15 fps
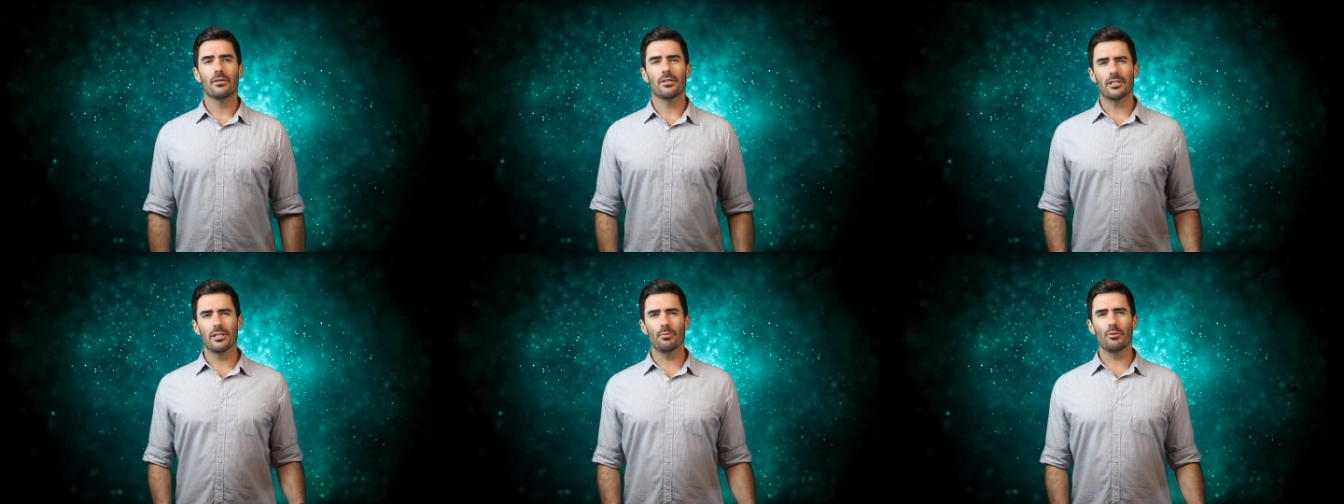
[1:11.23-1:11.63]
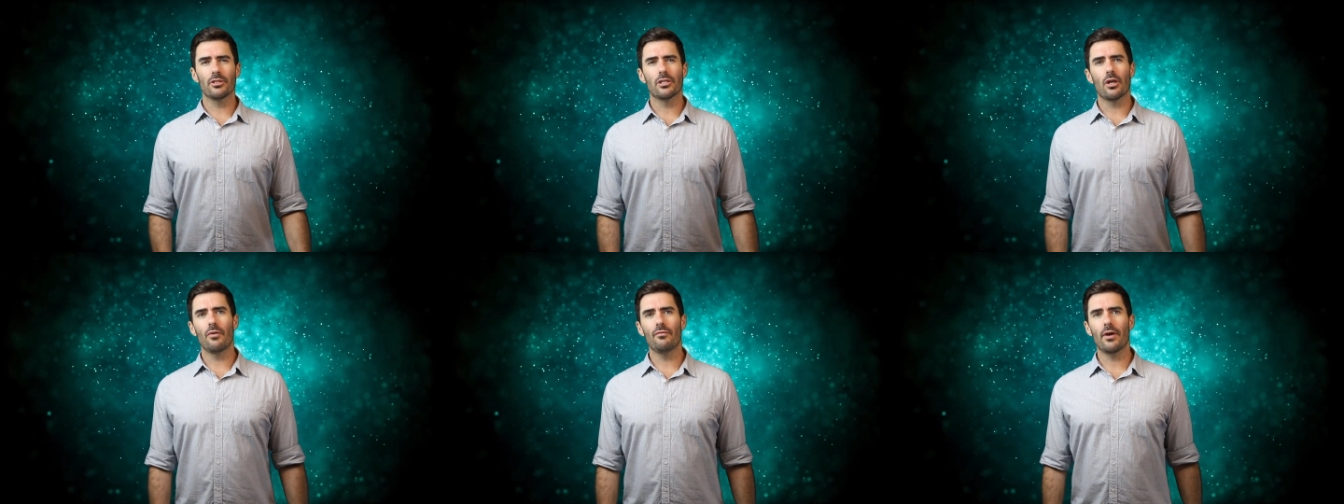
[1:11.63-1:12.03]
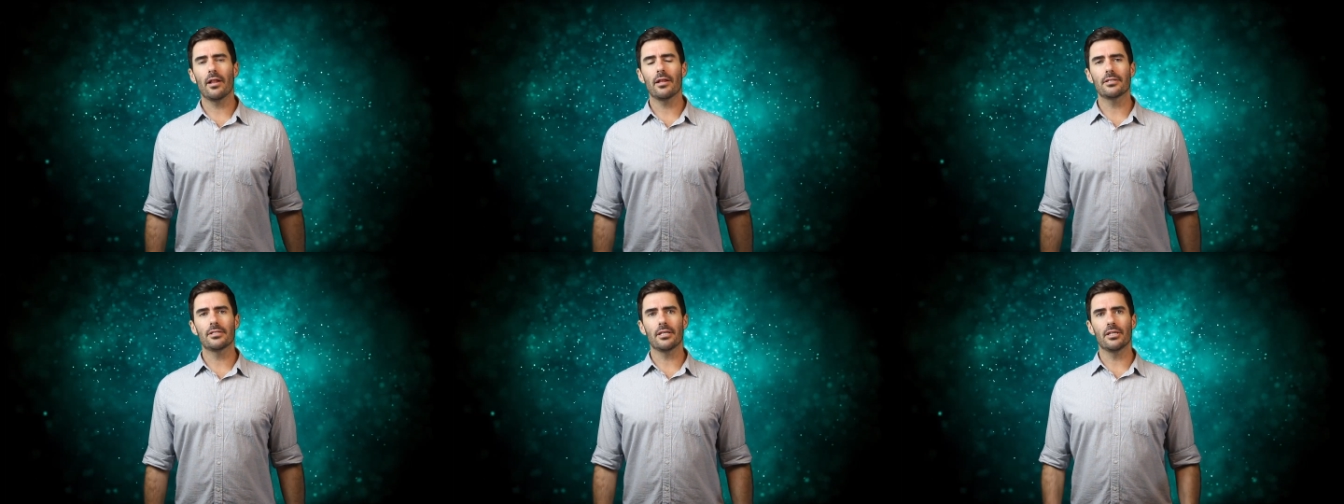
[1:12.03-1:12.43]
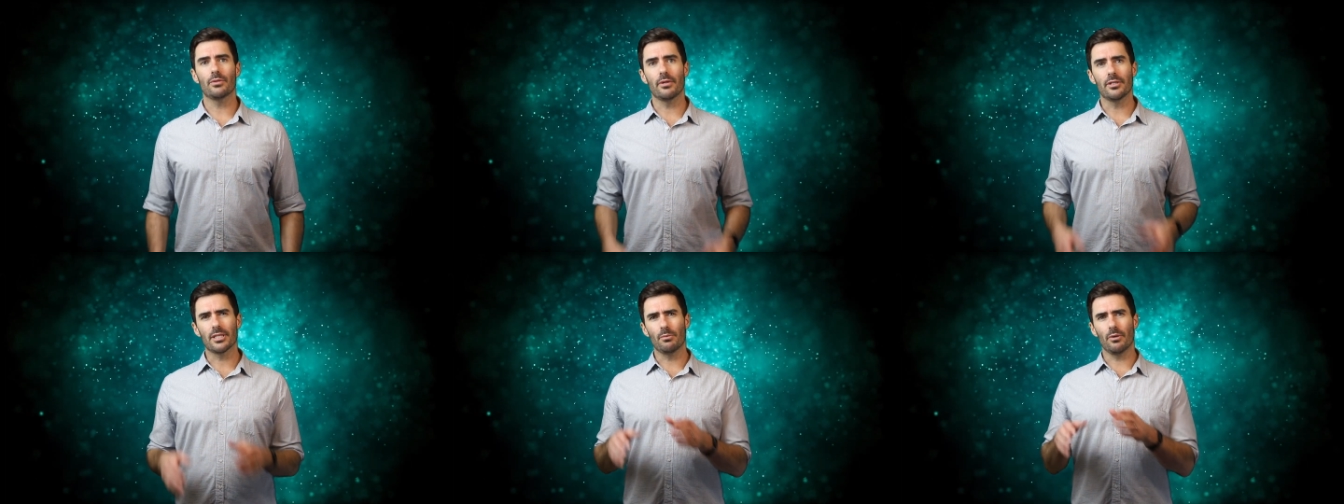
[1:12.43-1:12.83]
The slippery slope fallacy is
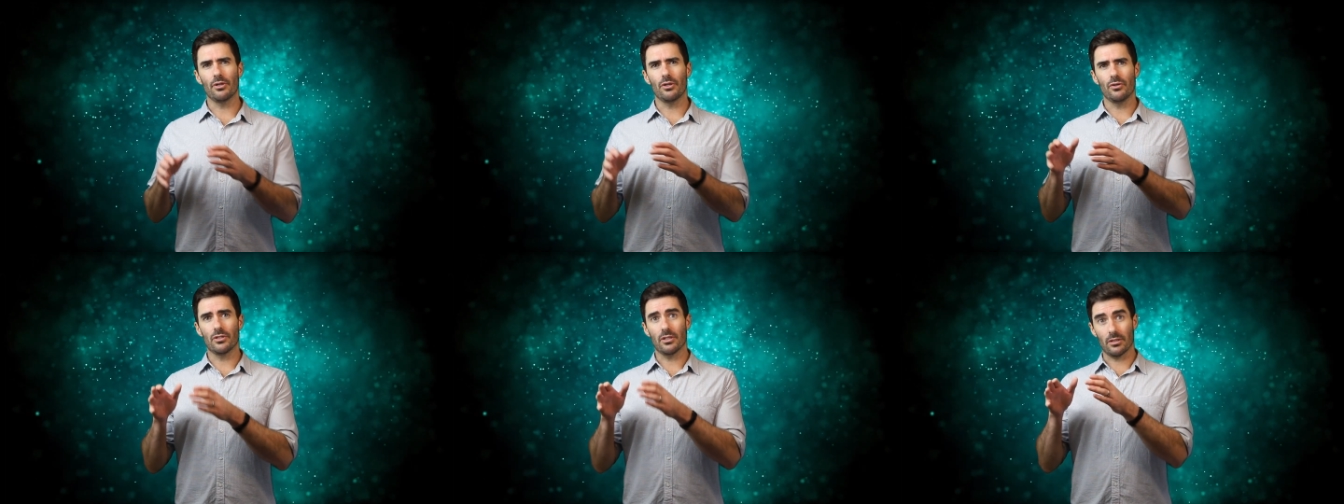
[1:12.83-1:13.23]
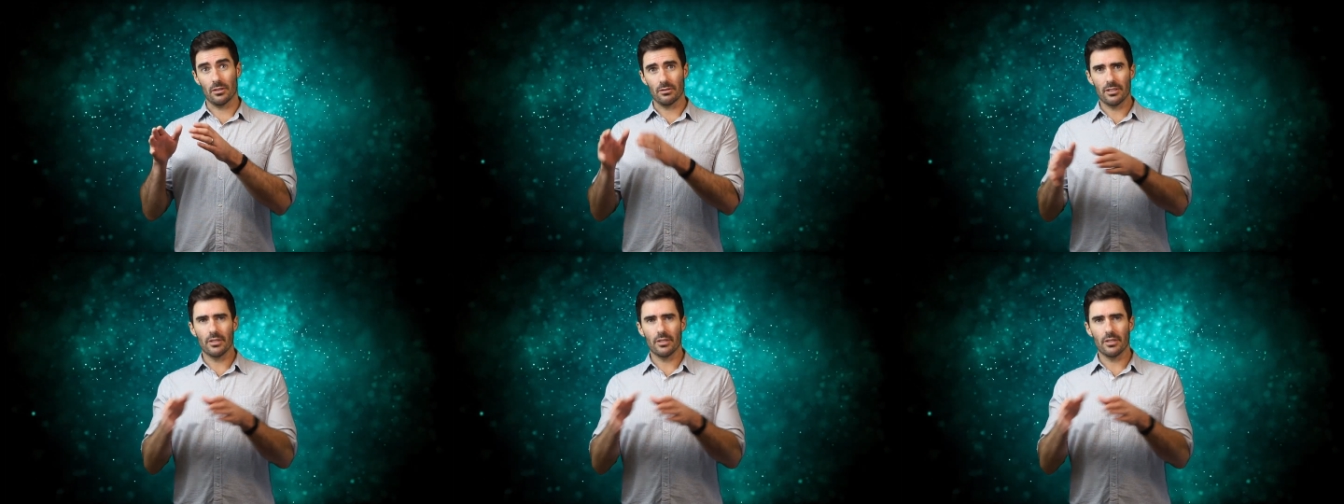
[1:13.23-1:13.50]
when someone uses a